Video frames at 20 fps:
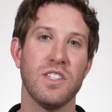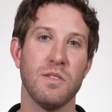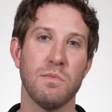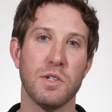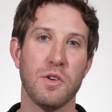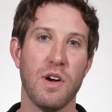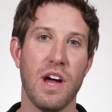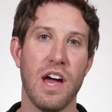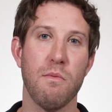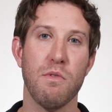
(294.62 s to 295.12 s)

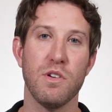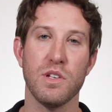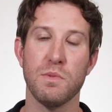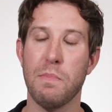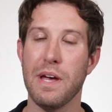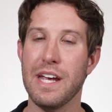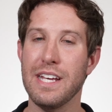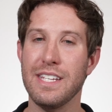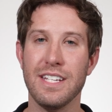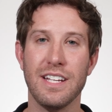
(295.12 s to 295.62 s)
subscribers,
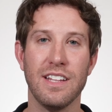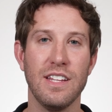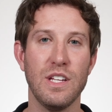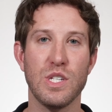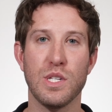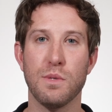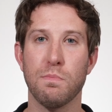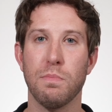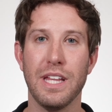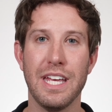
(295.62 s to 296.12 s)
basically
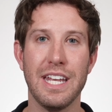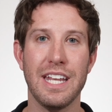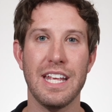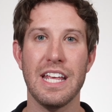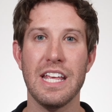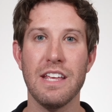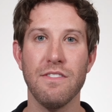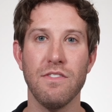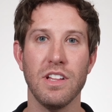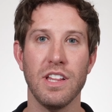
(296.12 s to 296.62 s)
split
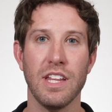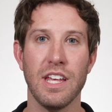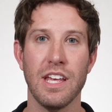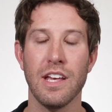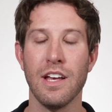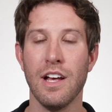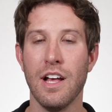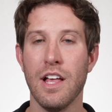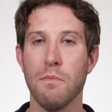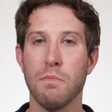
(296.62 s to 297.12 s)

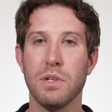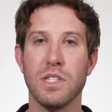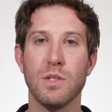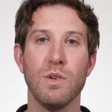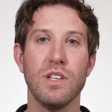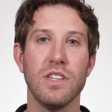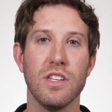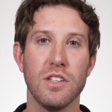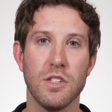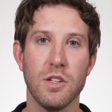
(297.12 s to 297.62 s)
evenly
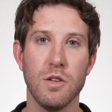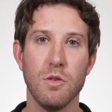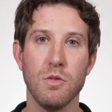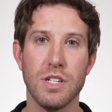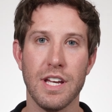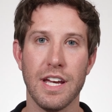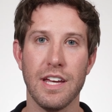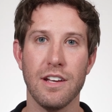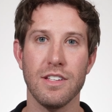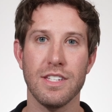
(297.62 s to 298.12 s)
between the two
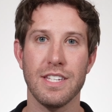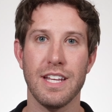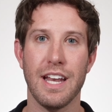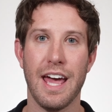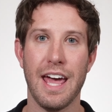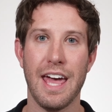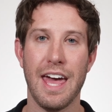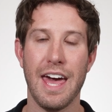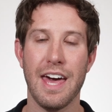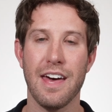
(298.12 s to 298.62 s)
channels that
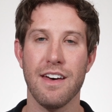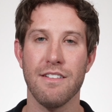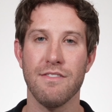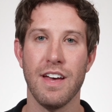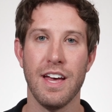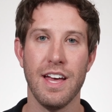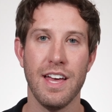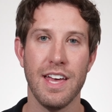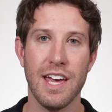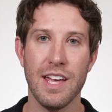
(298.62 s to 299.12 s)
I have.
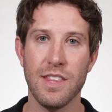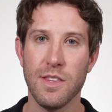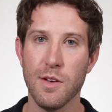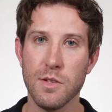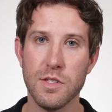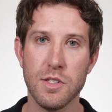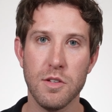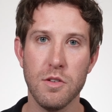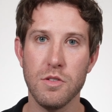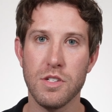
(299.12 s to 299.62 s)
And
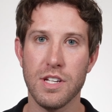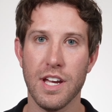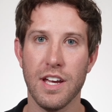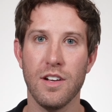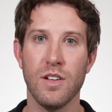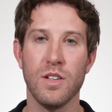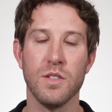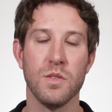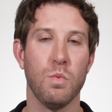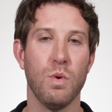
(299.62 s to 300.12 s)
those two
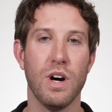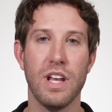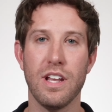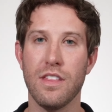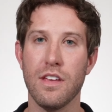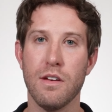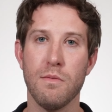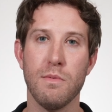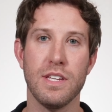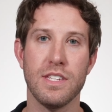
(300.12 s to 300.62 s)
channels, one of
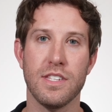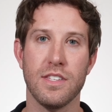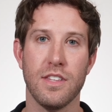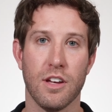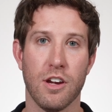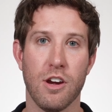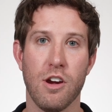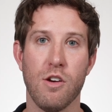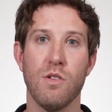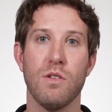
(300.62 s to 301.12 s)
them is the
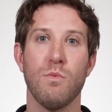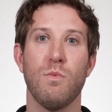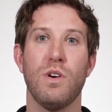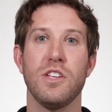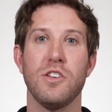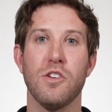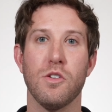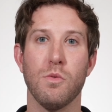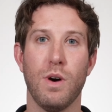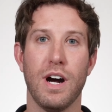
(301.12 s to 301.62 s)
current
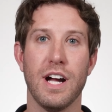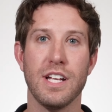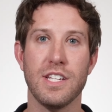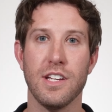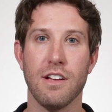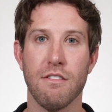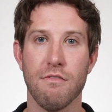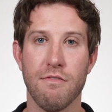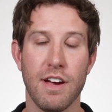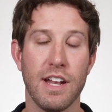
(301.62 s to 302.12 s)
one you're
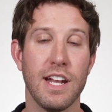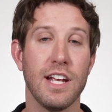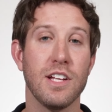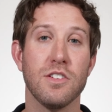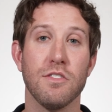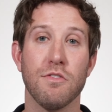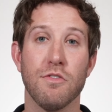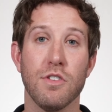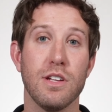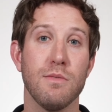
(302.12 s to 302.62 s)
watching,
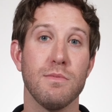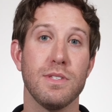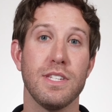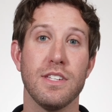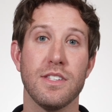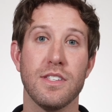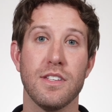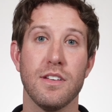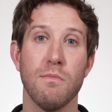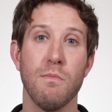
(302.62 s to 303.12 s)
Financial Freedom
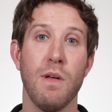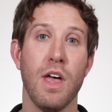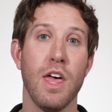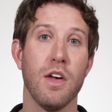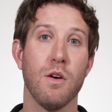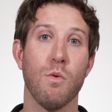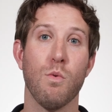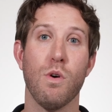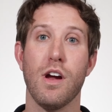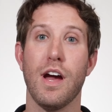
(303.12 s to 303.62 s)
System,
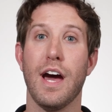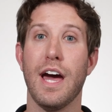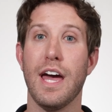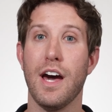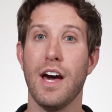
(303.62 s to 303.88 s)
where I